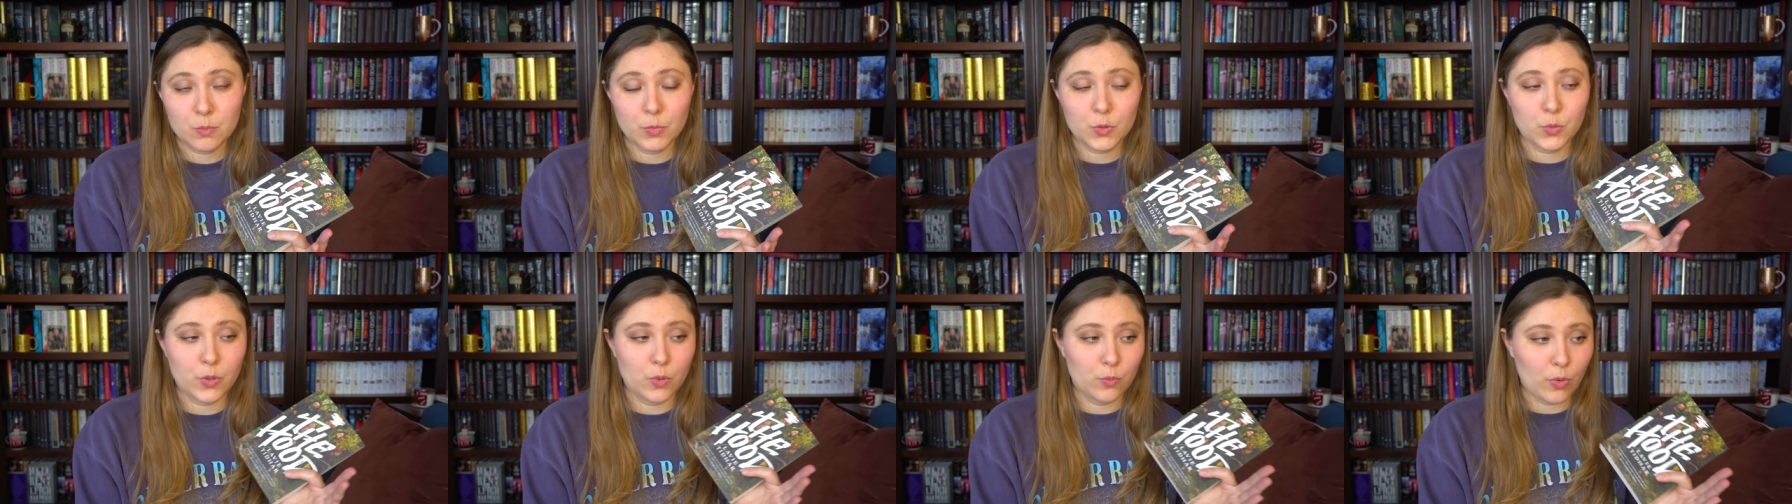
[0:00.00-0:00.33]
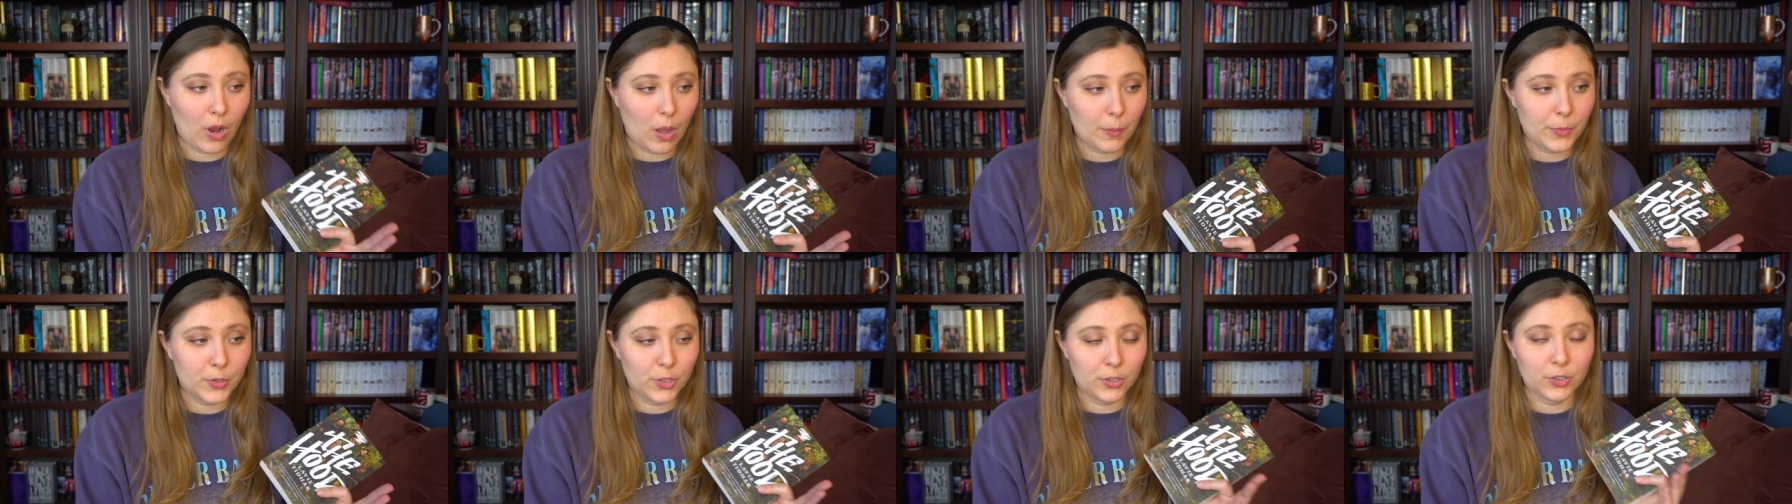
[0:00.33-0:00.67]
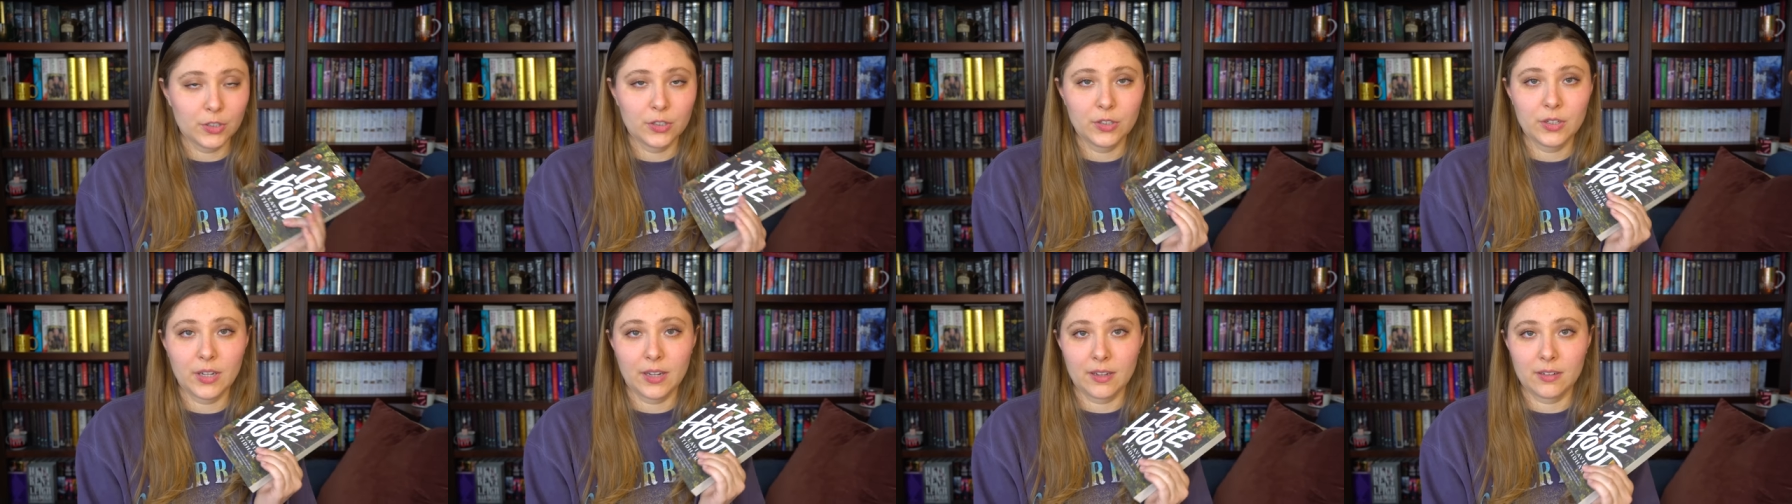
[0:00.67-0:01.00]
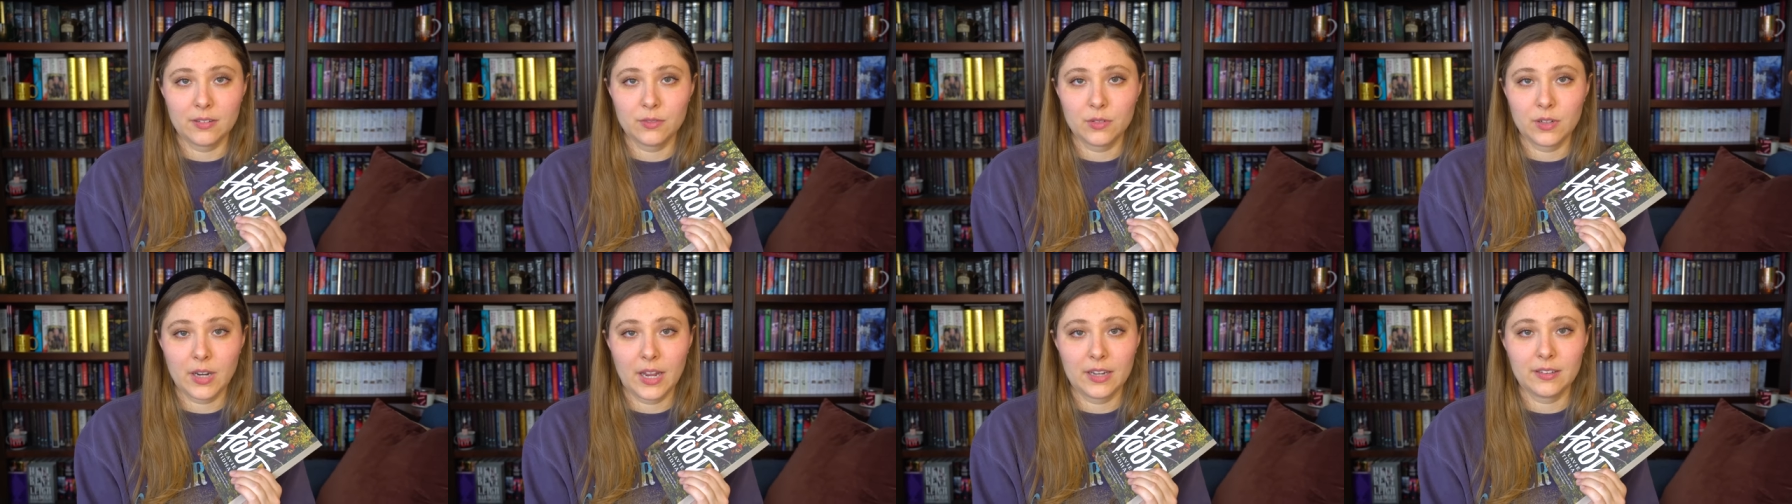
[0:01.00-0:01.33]
between Robin Hood
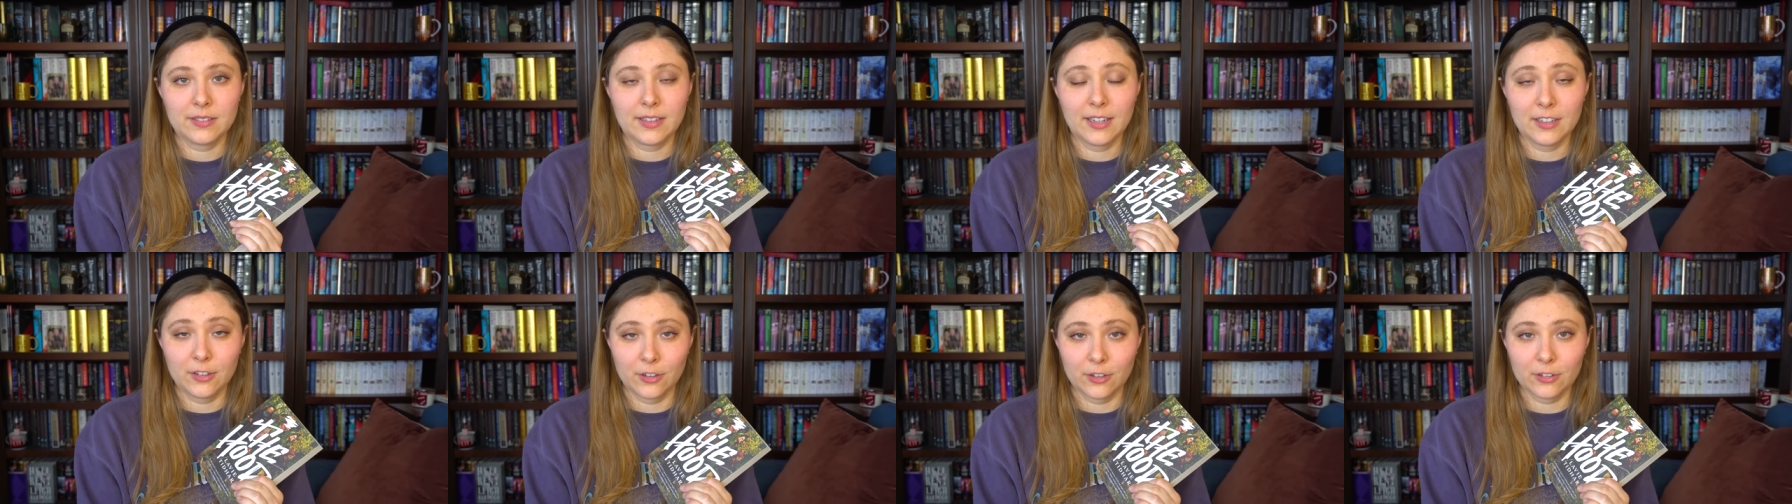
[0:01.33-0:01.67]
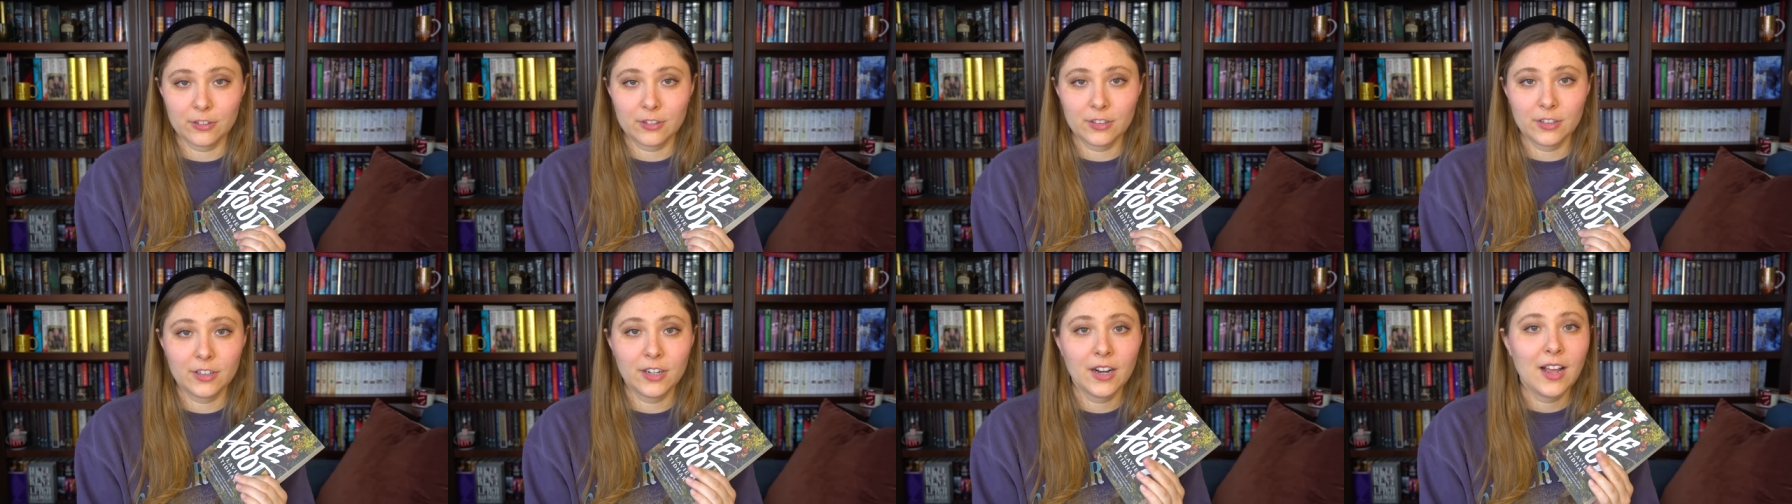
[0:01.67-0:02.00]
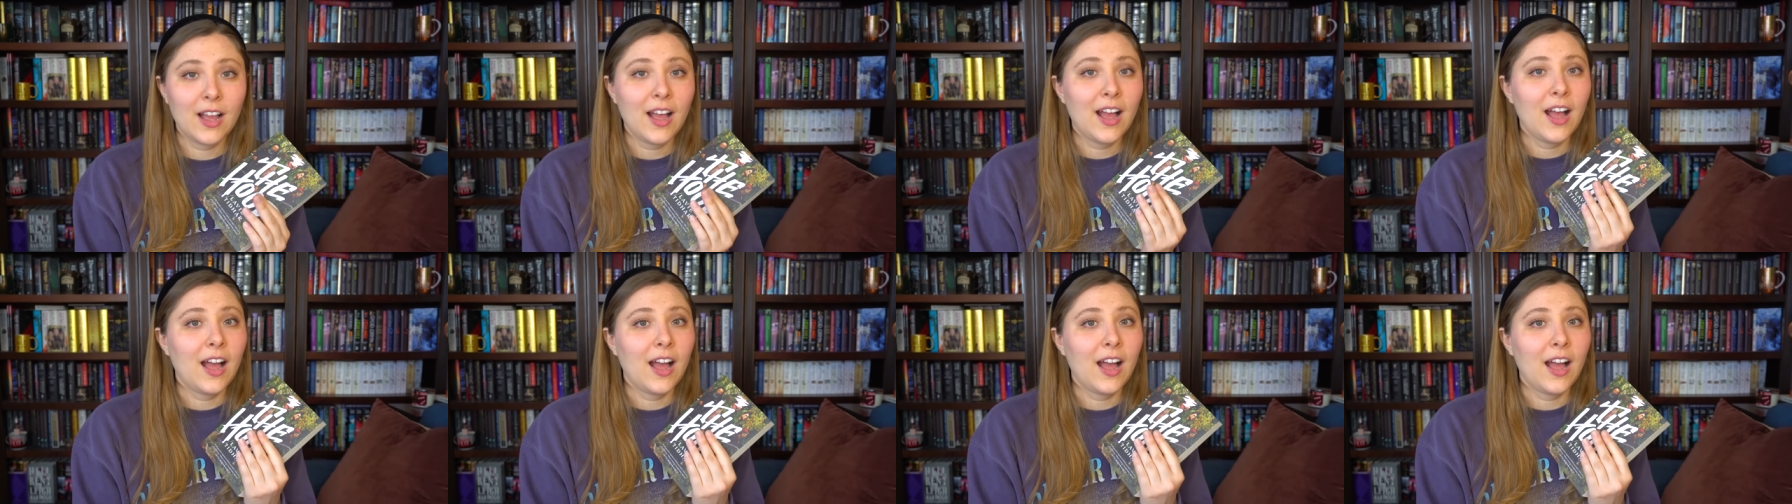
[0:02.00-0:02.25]
and King Arthur,